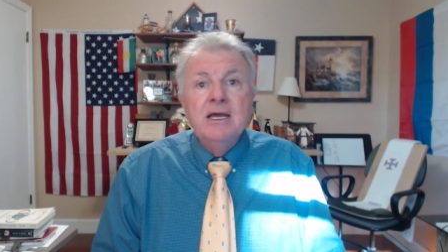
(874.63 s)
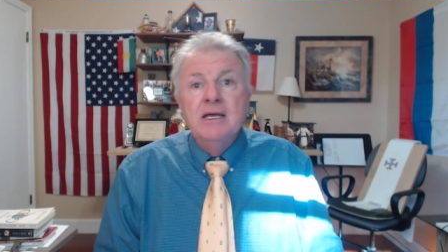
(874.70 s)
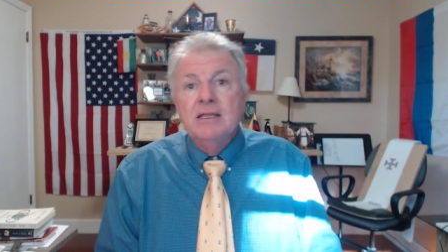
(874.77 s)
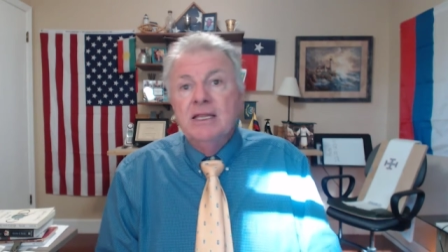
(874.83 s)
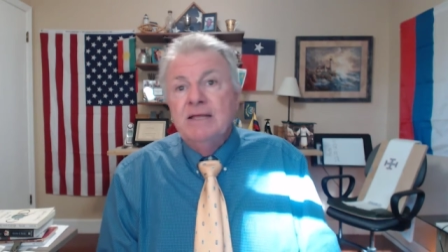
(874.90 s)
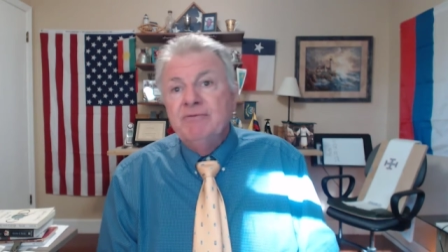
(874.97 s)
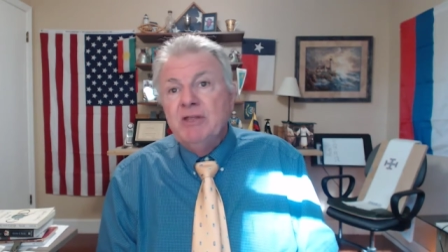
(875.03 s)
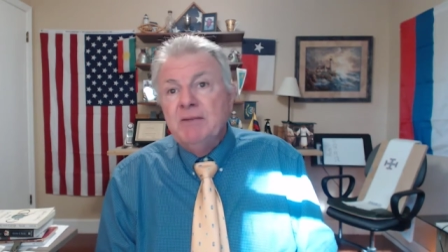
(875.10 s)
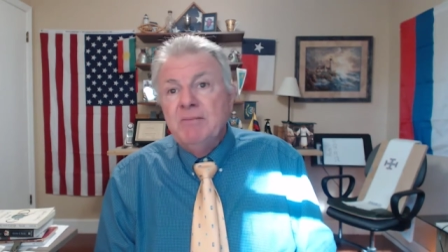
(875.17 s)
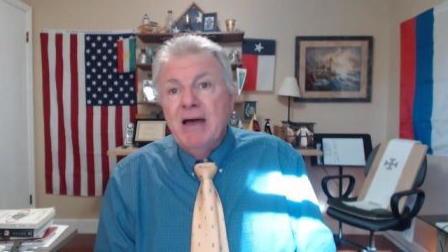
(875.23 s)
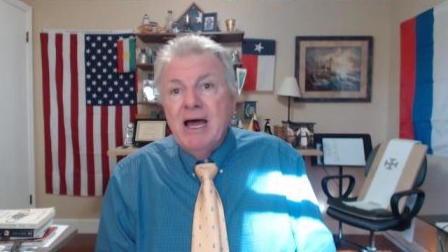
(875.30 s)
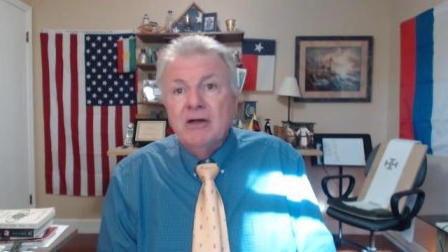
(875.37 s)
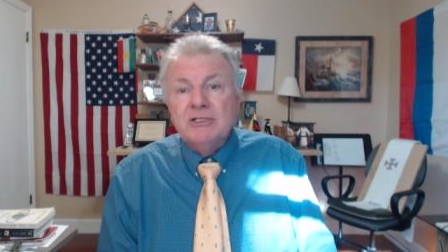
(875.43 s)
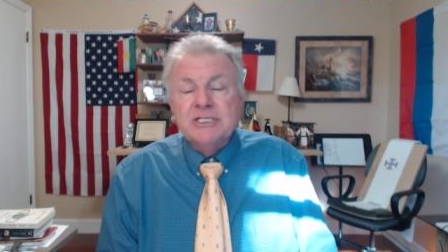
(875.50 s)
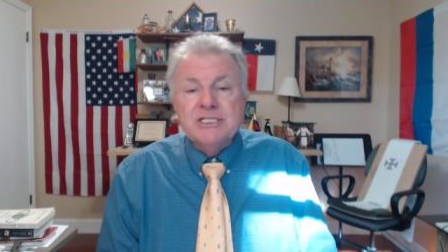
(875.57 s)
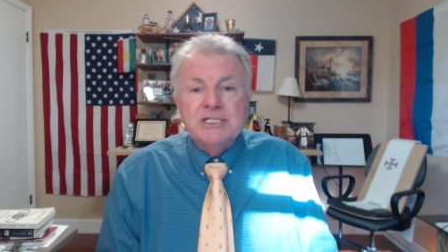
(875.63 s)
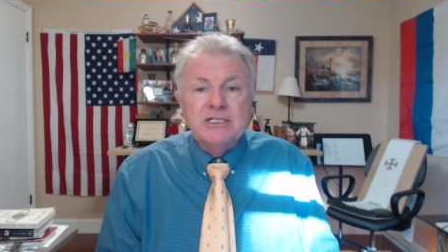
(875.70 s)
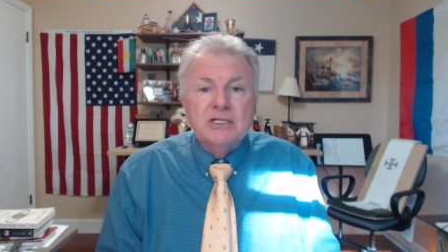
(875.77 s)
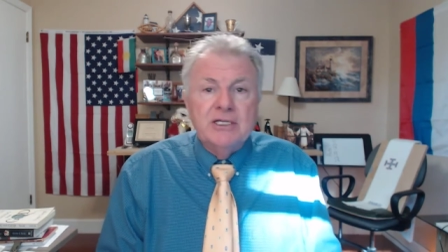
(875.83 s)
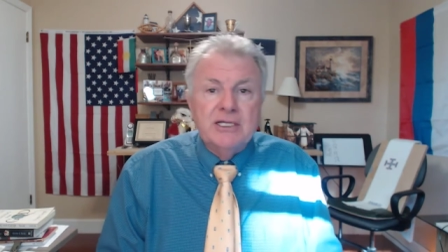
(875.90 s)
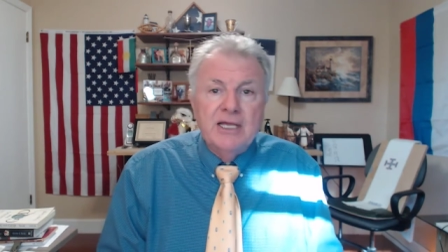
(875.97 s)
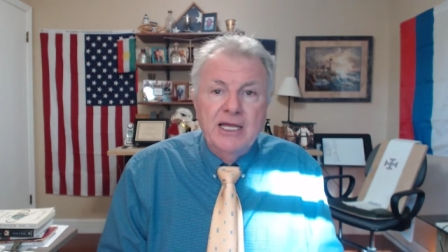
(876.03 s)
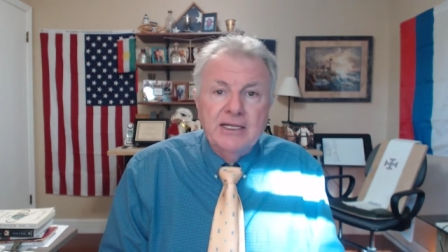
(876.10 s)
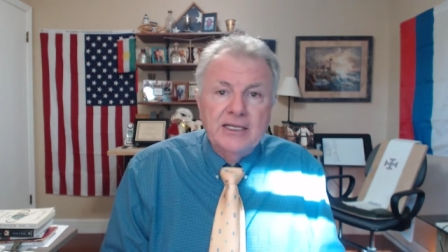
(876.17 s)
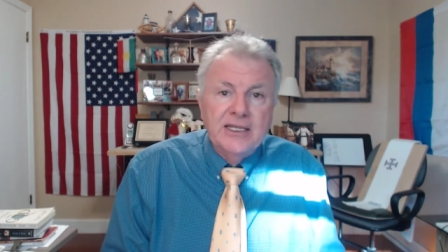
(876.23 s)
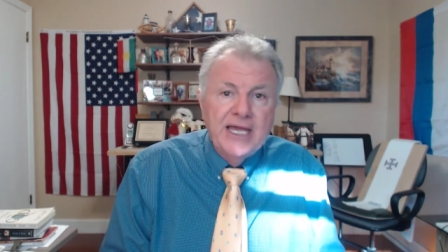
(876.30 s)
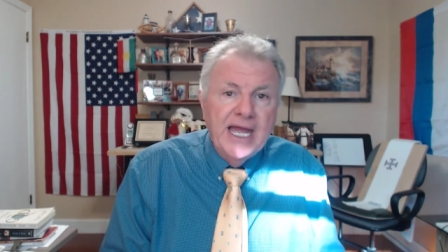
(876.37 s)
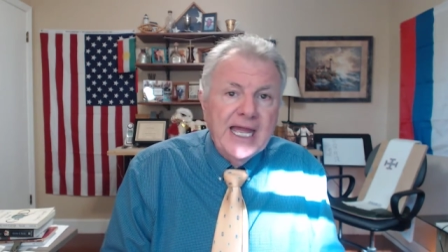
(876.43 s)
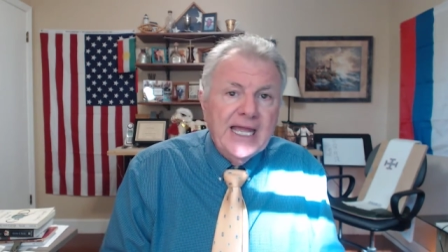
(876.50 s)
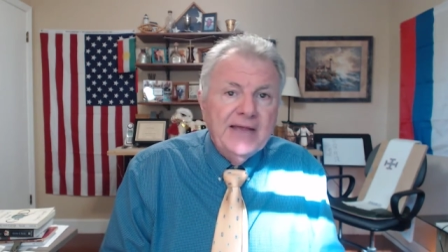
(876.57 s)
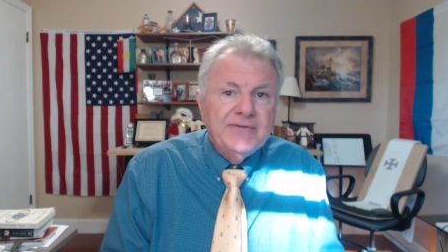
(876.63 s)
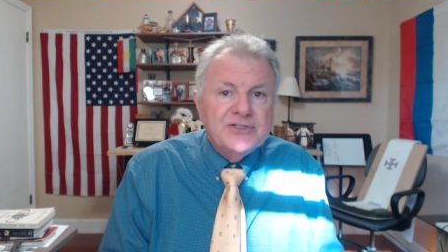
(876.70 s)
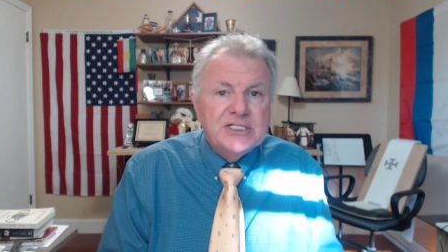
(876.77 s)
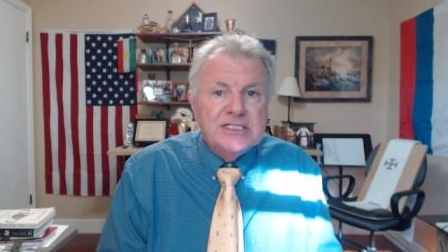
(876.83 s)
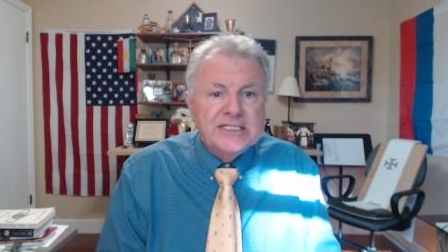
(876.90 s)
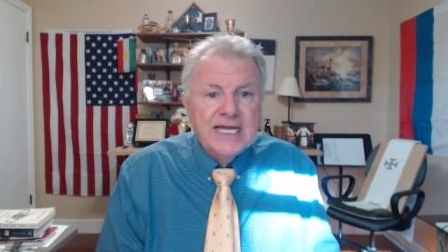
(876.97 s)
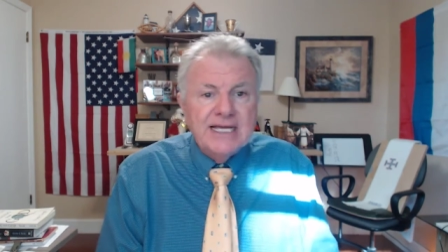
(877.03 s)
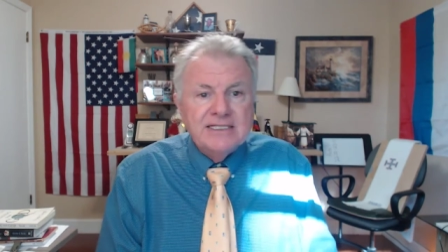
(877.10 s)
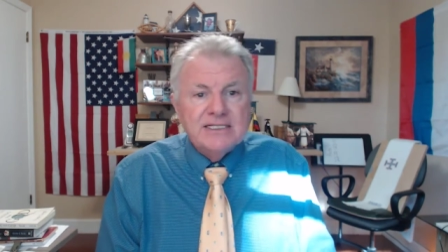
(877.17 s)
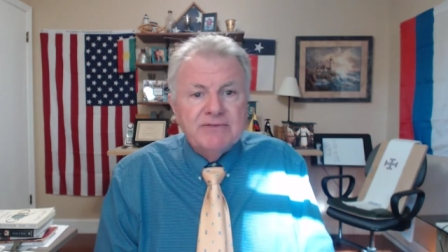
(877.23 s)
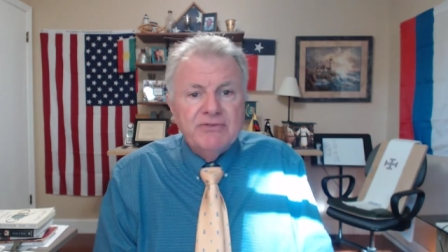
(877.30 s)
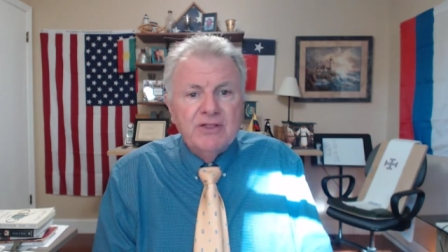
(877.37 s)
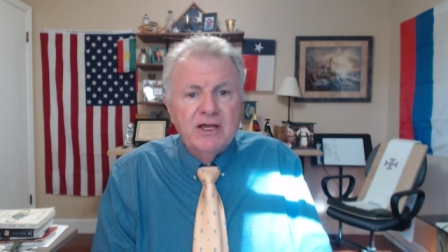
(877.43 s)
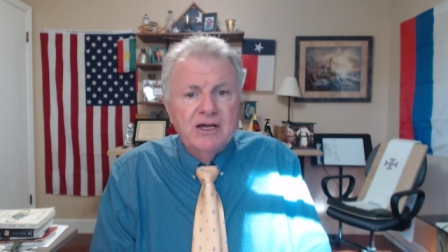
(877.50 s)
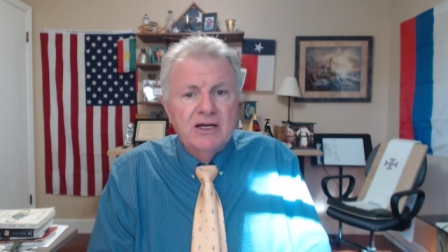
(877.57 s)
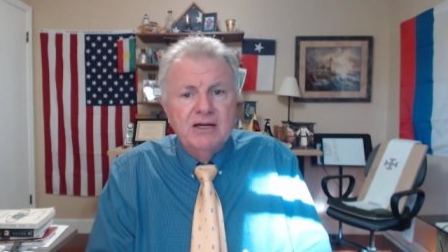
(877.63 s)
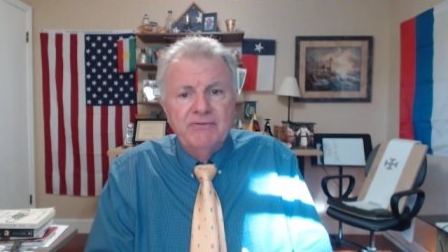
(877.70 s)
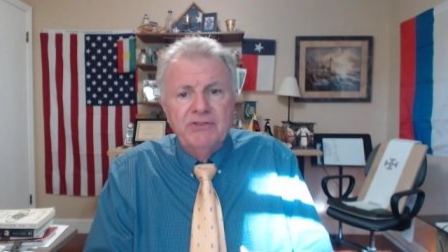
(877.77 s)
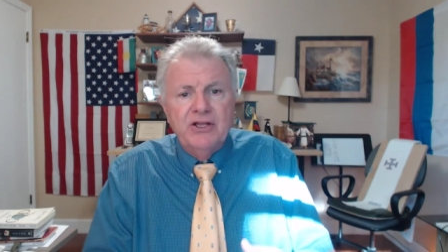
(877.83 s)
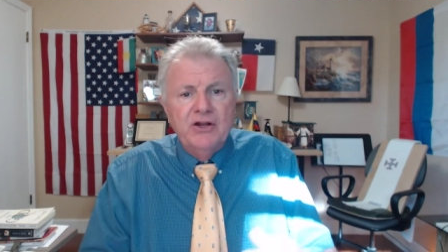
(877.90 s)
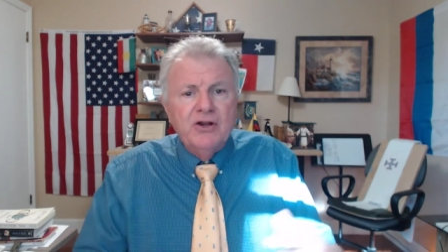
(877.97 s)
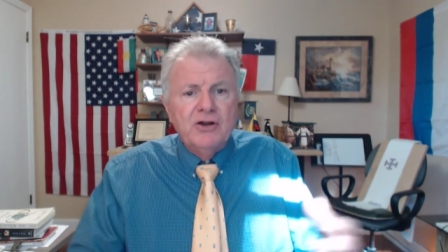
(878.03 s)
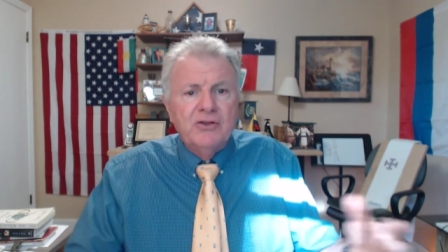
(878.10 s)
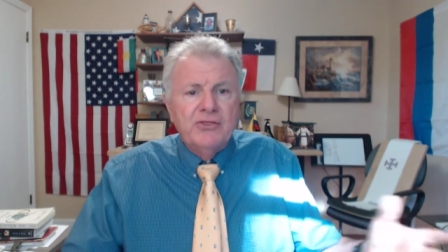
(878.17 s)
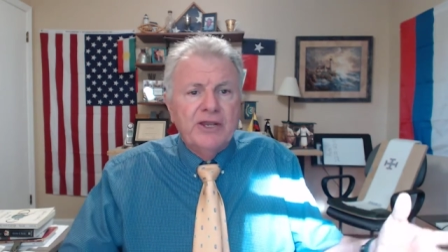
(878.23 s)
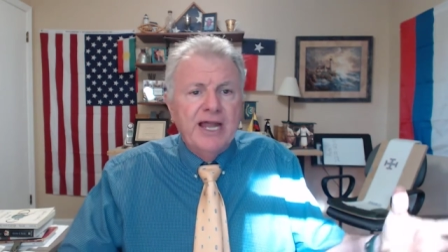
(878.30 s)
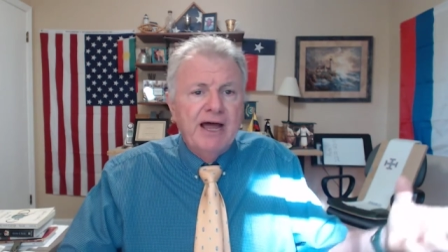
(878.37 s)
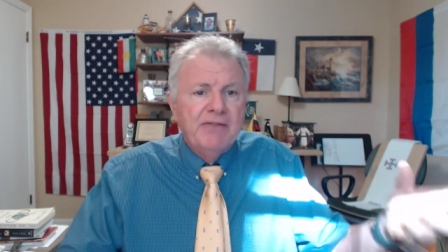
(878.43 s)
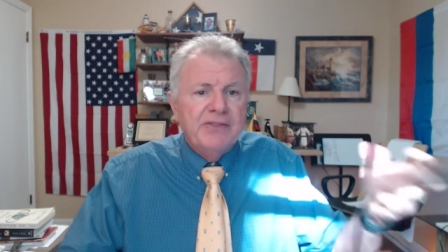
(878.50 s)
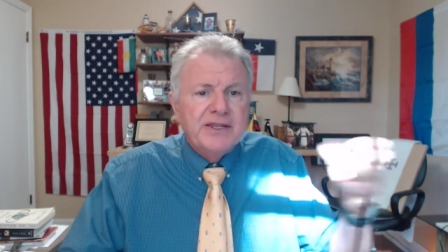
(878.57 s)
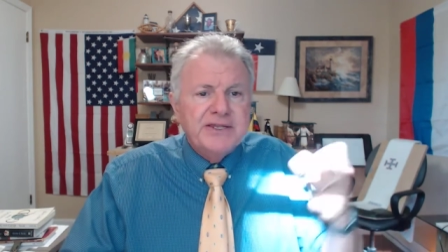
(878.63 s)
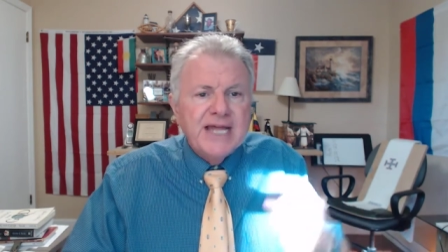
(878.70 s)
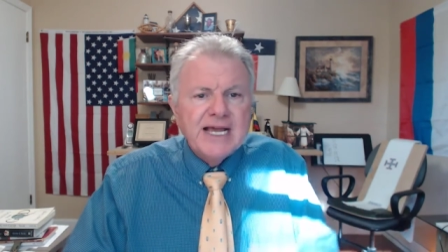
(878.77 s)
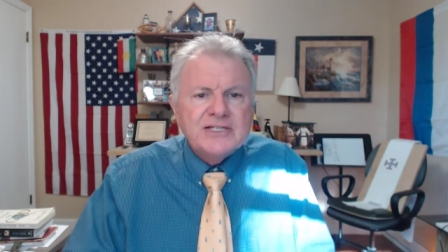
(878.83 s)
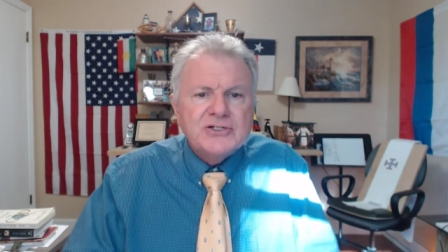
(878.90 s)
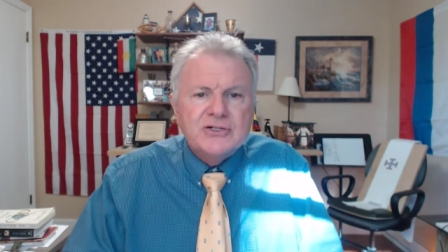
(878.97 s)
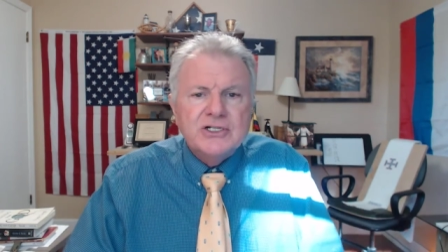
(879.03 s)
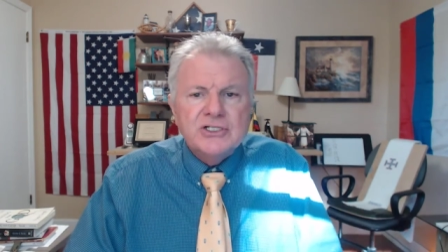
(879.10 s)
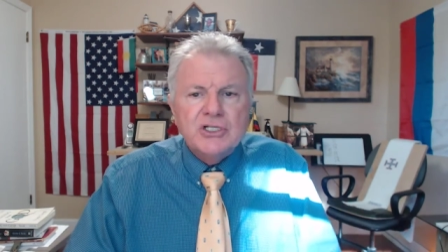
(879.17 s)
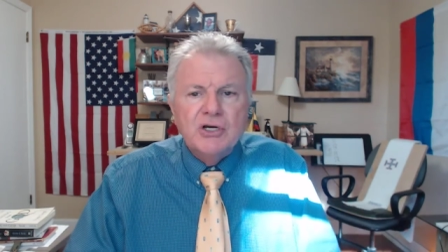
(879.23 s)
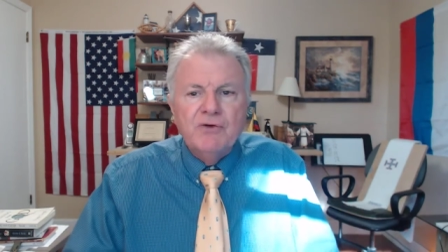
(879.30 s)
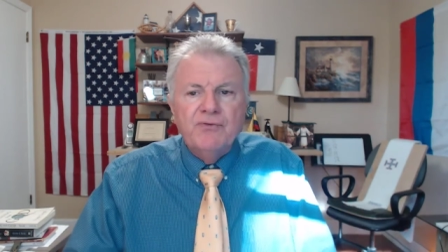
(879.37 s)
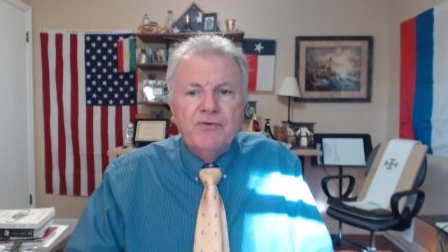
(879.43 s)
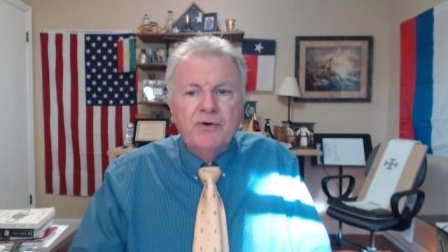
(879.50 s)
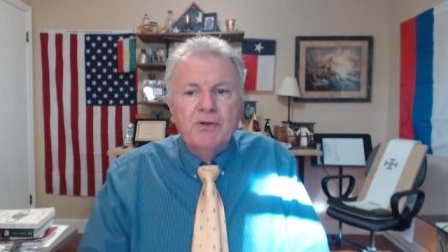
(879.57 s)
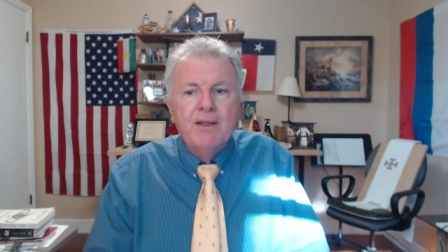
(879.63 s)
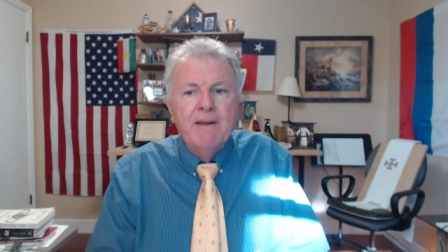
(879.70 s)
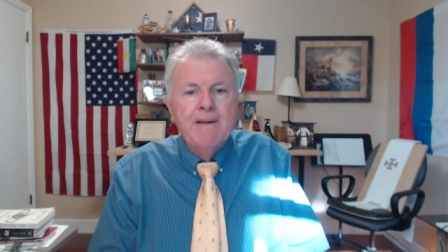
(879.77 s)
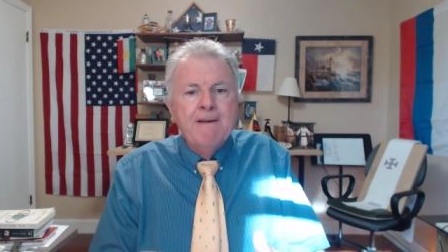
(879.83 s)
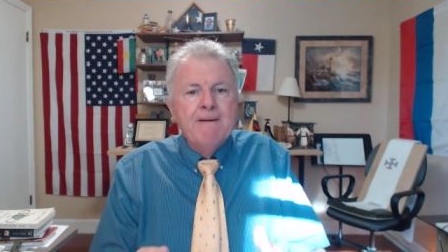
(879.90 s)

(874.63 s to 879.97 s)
lived in mountains and, and caves and dens of the, of the earth and out in the desert and so forth.